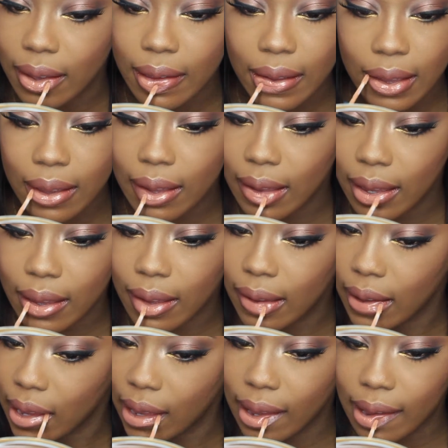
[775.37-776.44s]
which is a
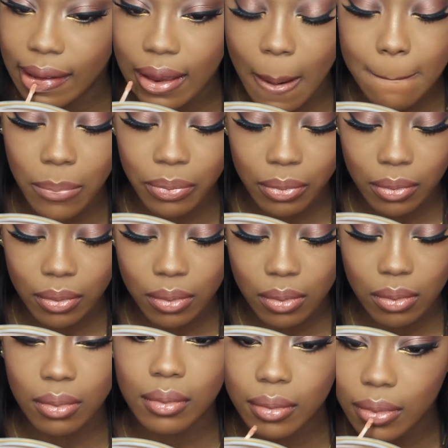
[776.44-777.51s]
nude
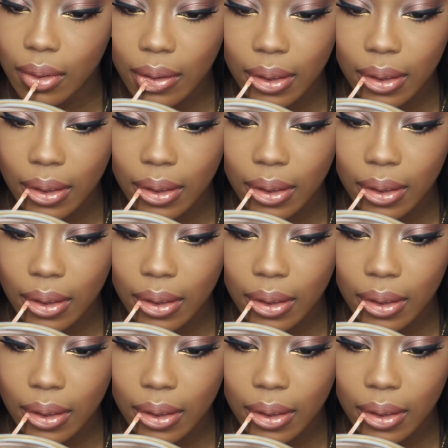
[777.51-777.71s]
gloss